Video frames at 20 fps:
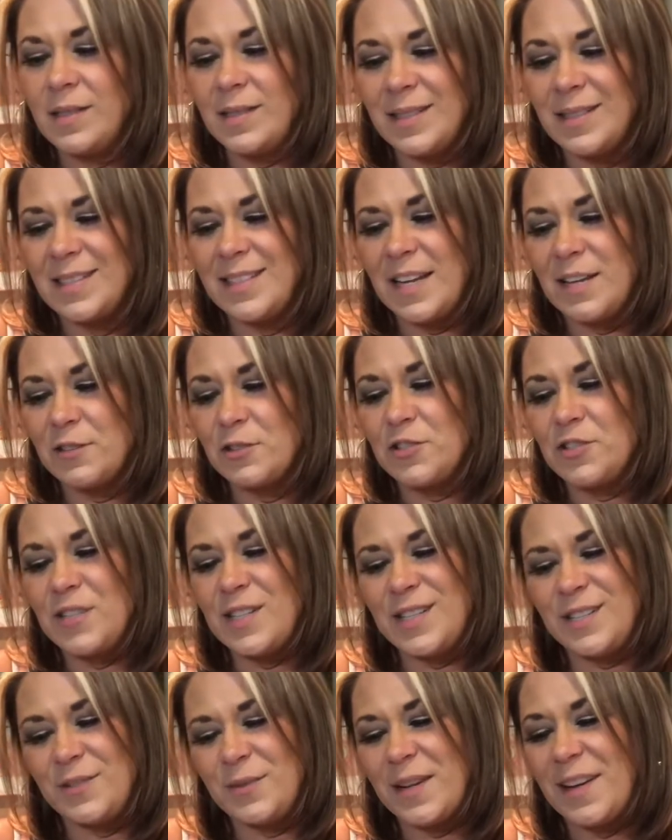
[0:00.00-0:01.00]
these
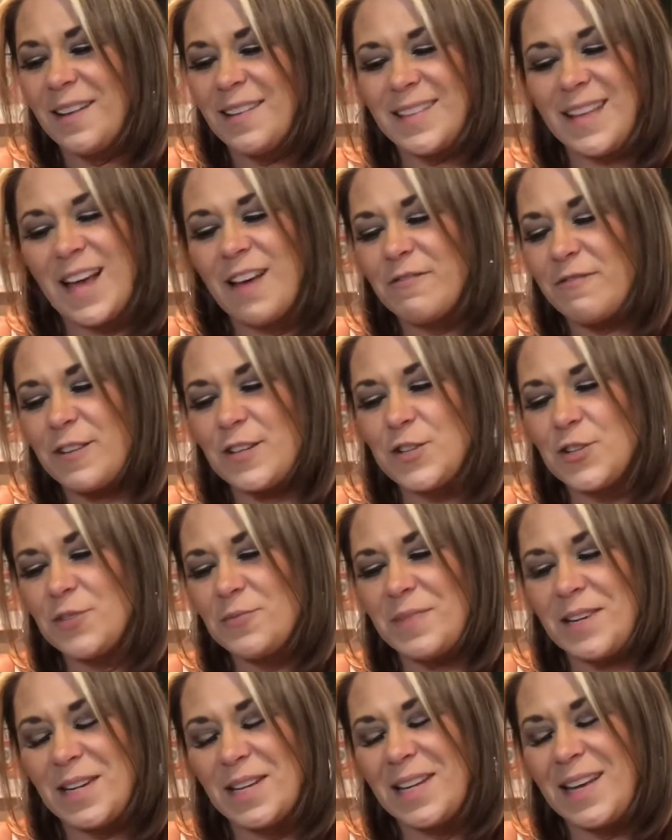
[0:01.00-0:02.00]
energies. We got that
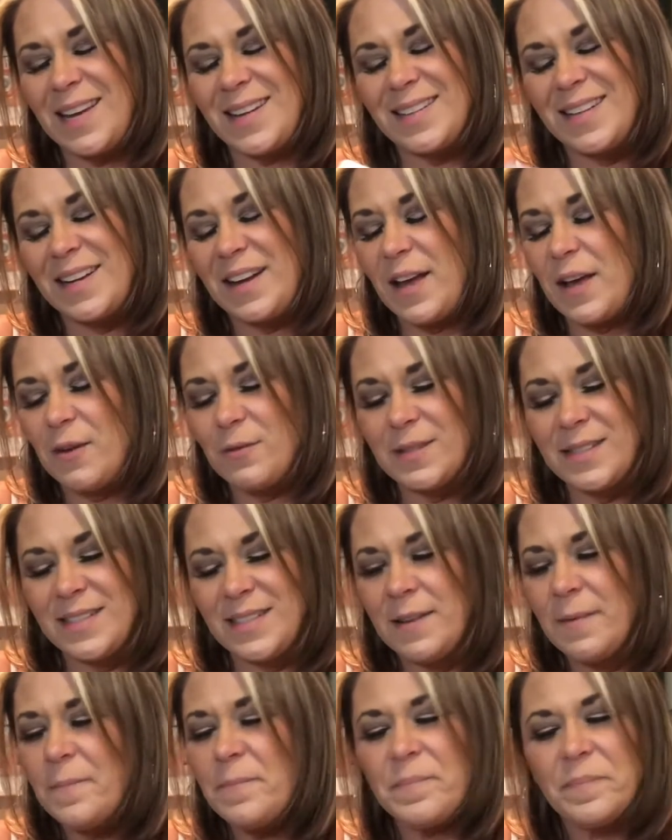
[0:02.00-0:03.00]
fisherman again, and
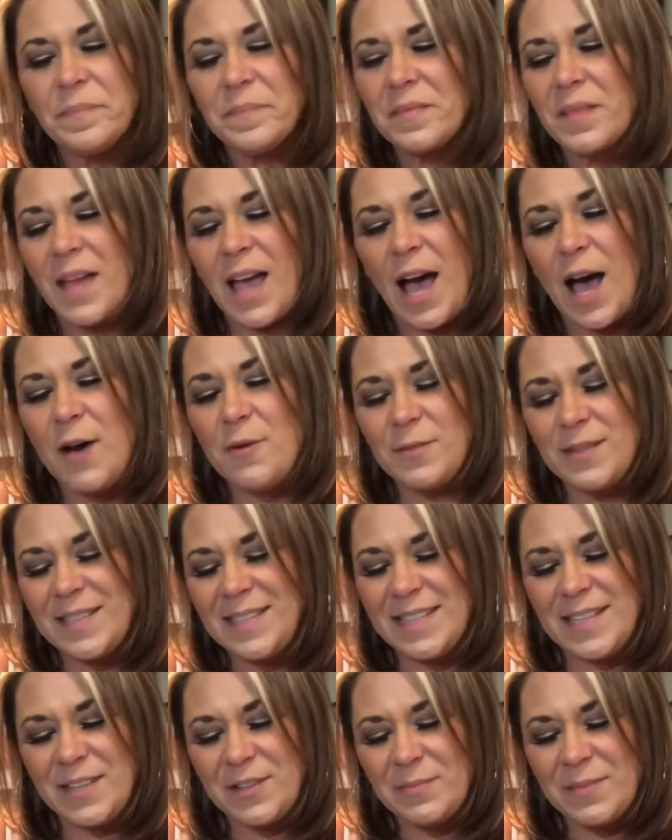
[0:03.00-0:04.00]
I always
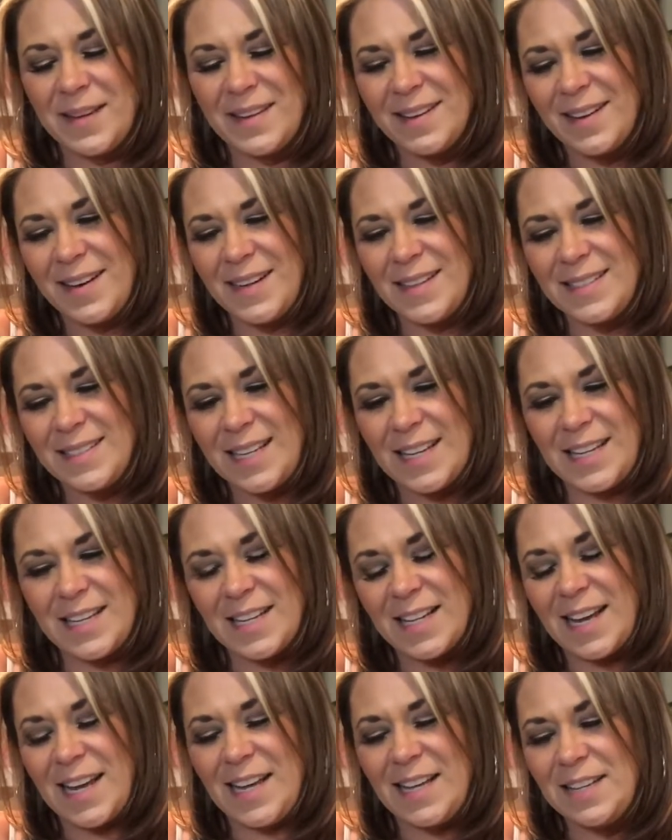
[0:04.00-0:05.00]
hear my guide say, you
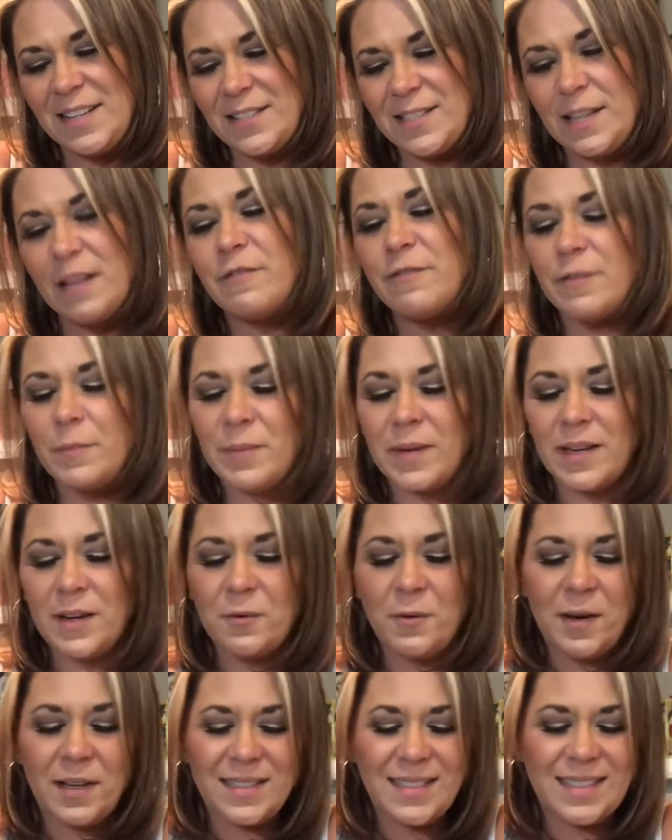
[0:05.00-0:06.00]
caught yourself a big
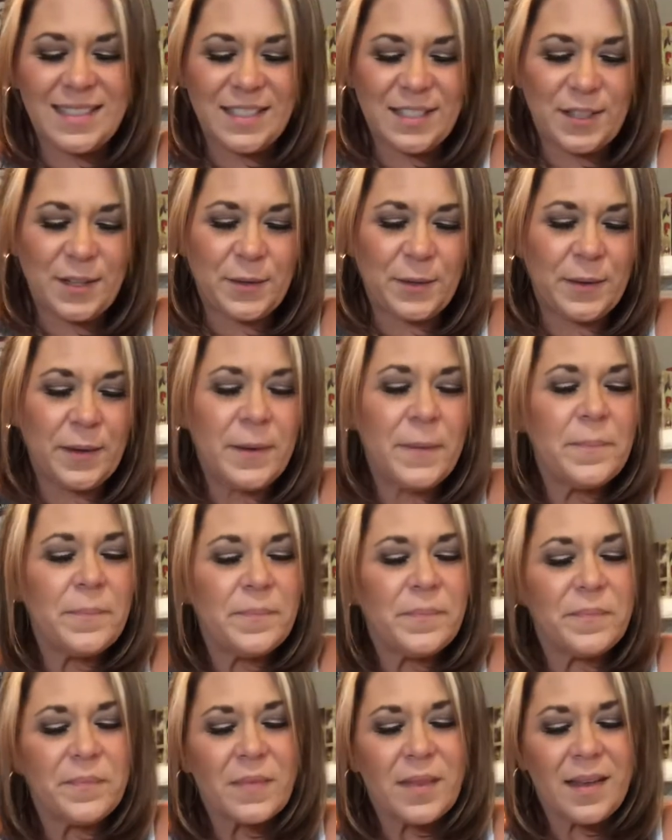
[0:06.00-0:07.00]
one. So
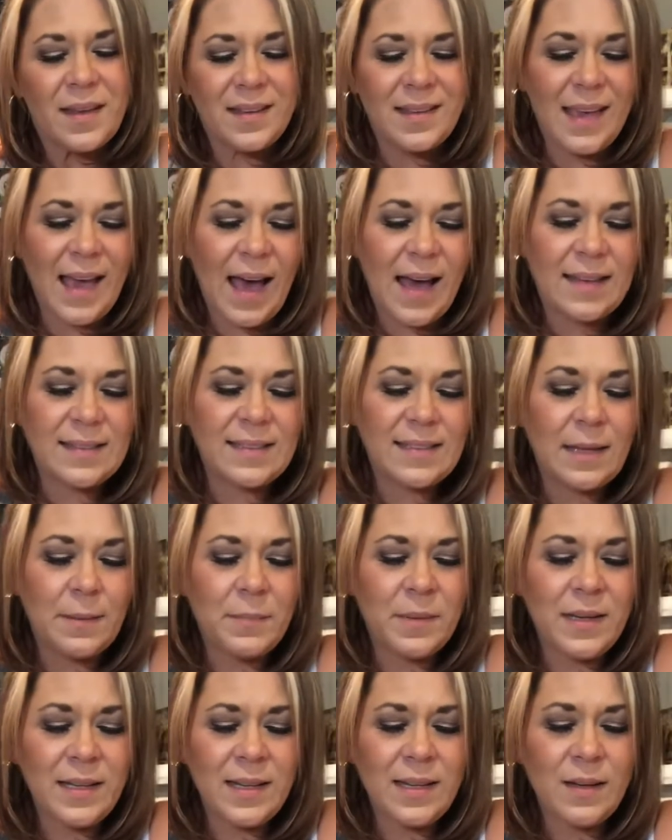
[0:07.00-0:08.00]
yeah,
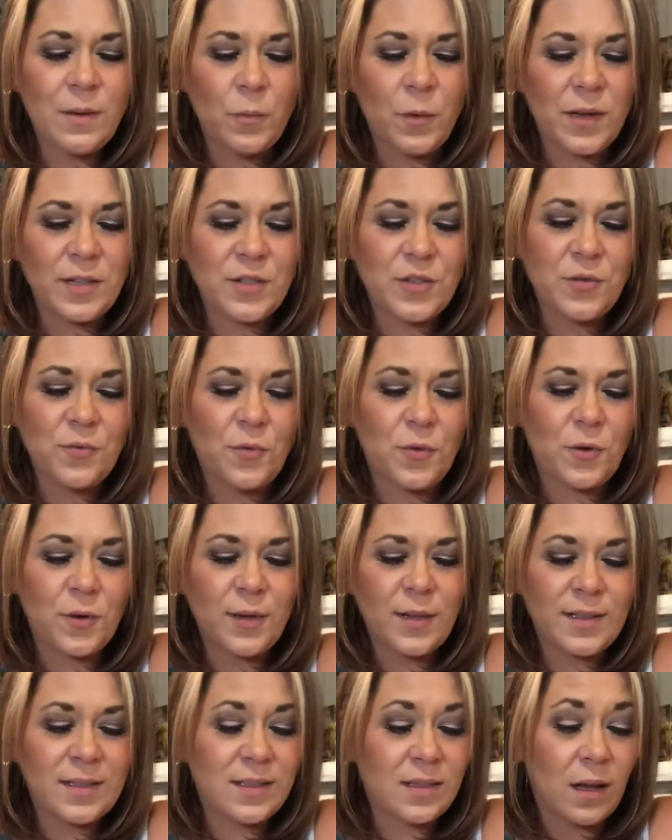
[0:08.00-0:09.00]
somebody went
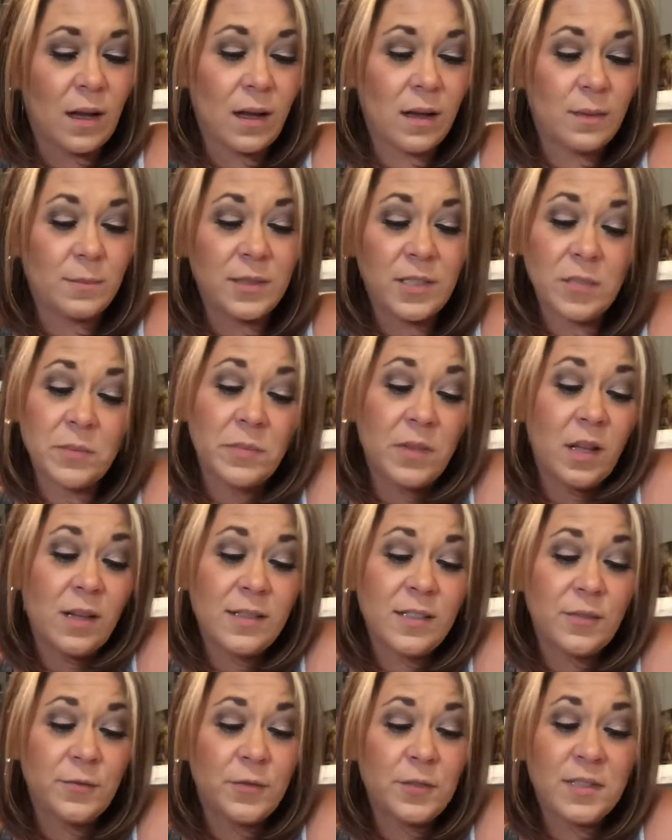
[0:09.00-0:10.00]
towards some
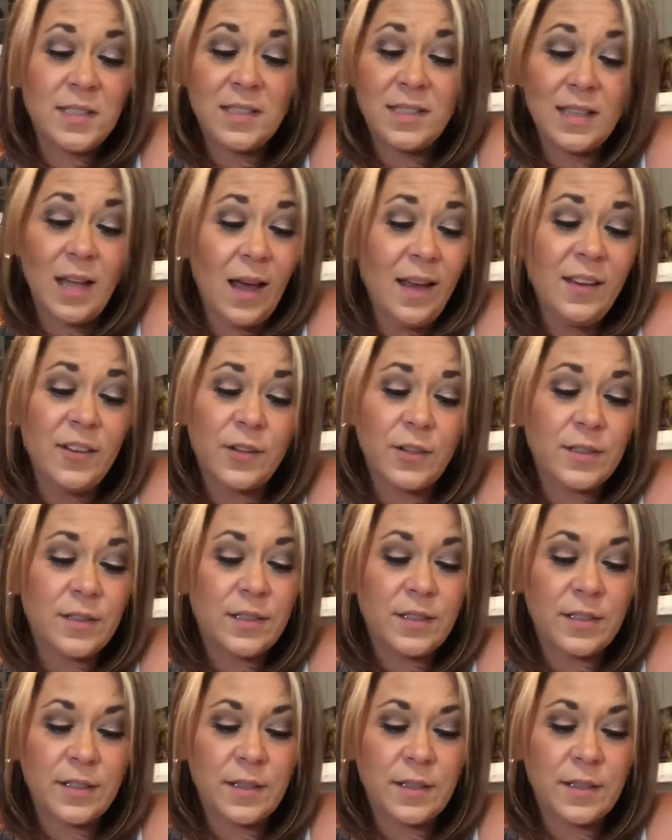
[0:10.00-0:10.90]
lustful desires,